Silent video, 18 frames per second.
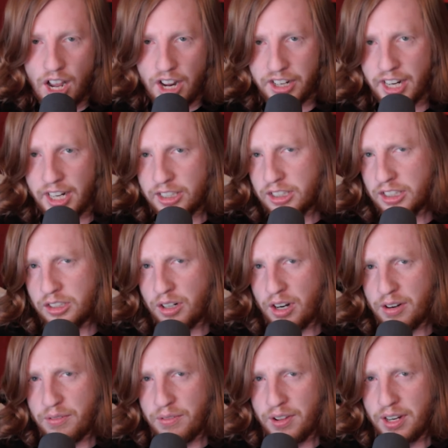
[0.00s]
I occasionally
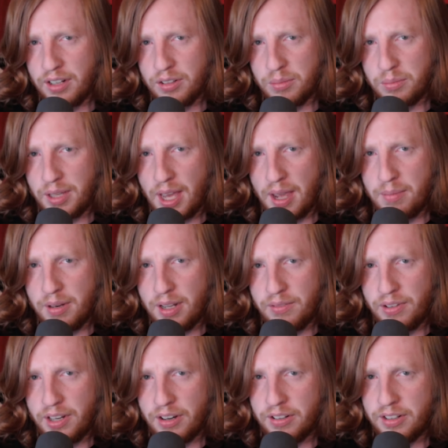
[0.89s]
try to fit in some game
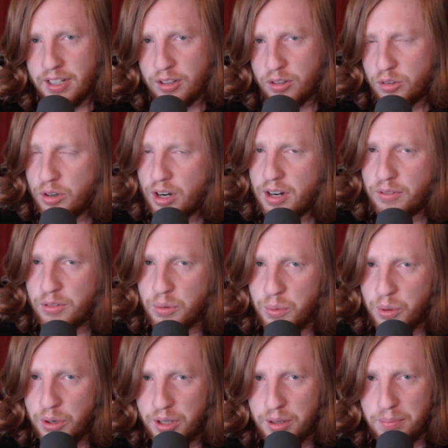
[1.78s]
dev here and there straight after
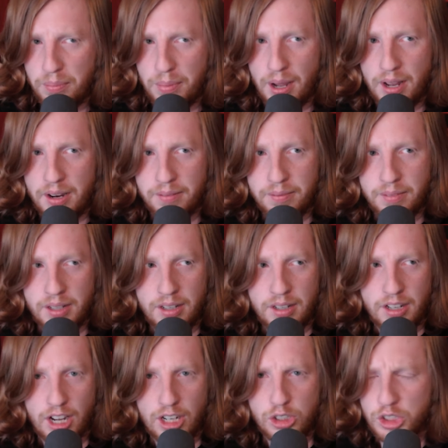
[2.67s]
work, but
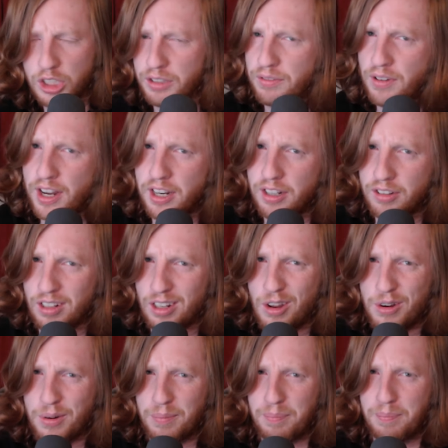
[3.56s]
I usually find it's a
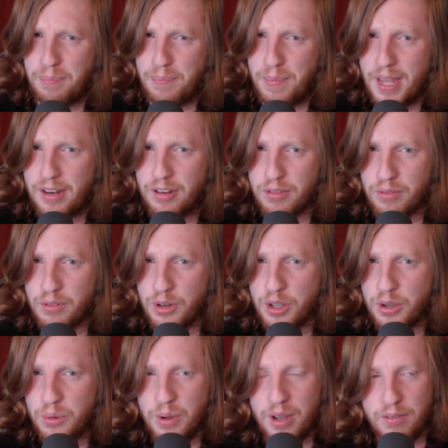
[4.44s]
lot better for
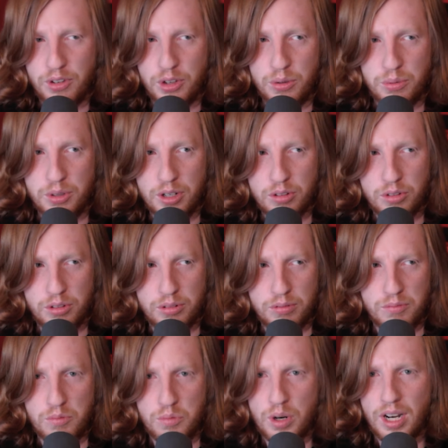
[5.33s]
you if you just
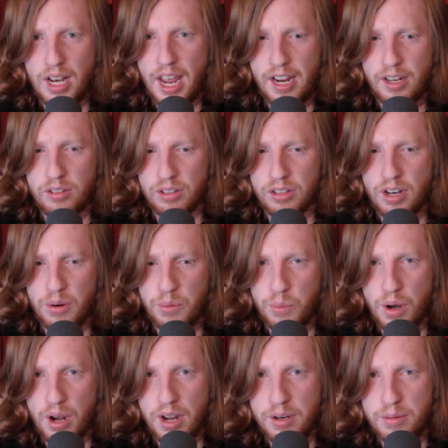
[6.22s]
relax and
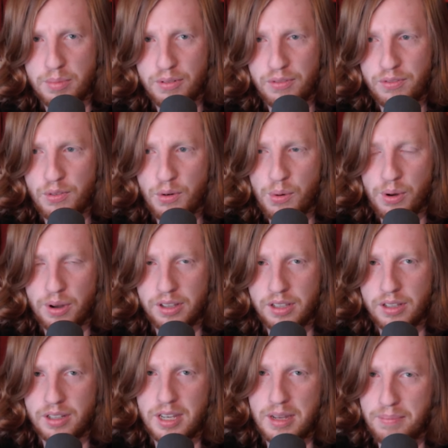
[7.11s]
unwind before
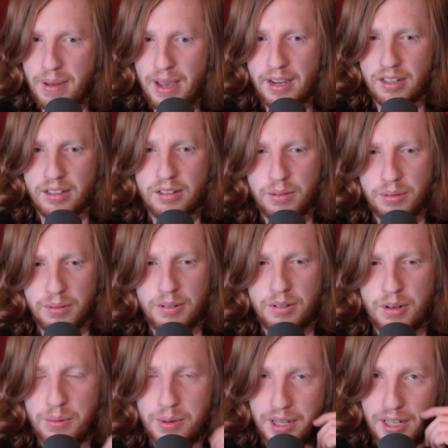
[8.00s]
you get back into
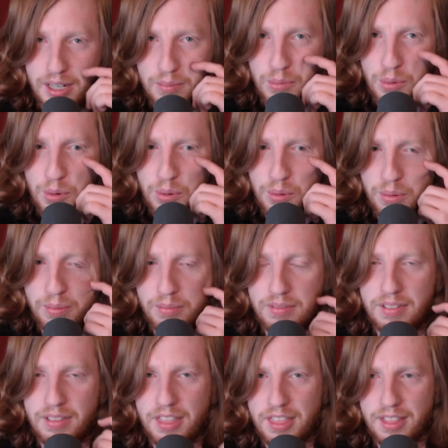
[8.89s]
doing any more
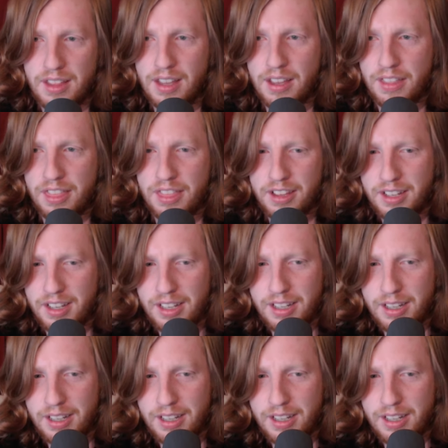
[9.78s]
thinking